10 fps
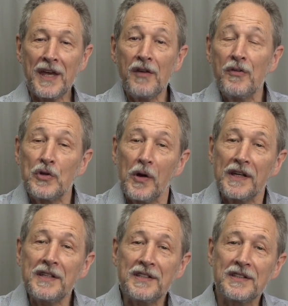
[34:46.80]
you for joining
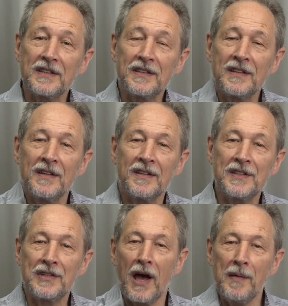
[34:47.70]
us this
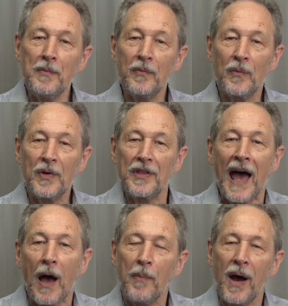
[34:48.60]
time with
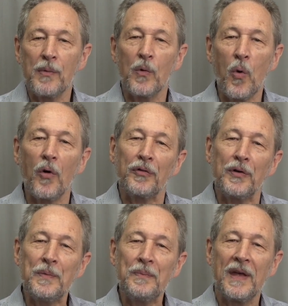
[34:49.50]
our Bible
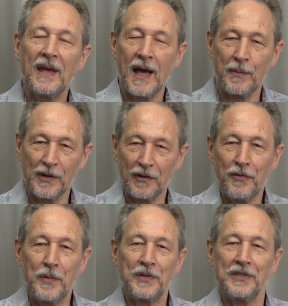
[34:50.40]
walkthrough, and we look
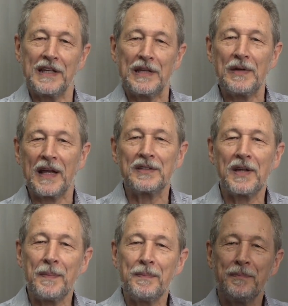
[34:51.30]
forward to seeing you next time.